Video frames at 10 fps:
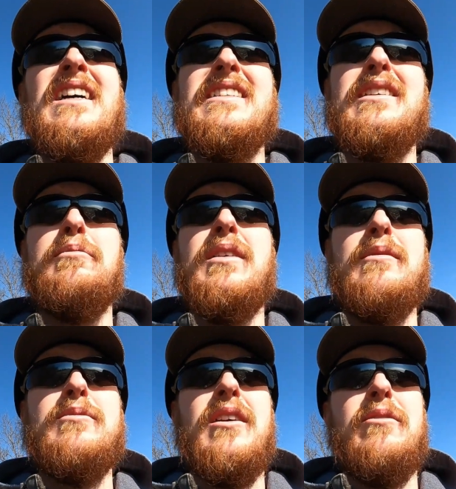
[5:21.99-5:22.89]

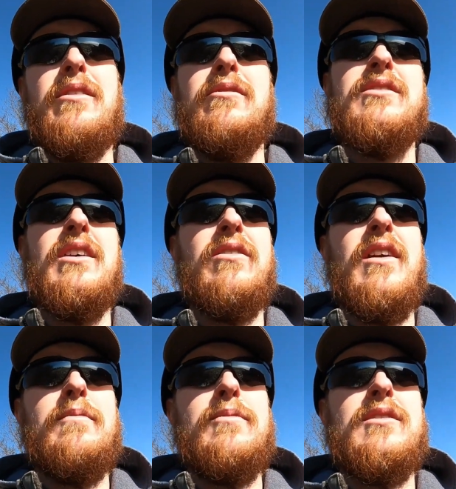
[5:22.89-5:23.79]
Sometimes, you know, with those cell
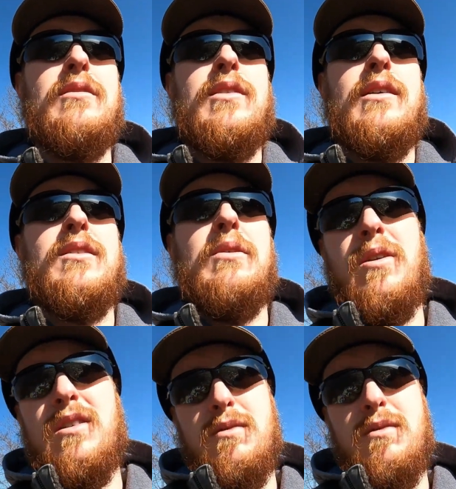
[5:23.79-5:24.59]
cameras, sometimes they work,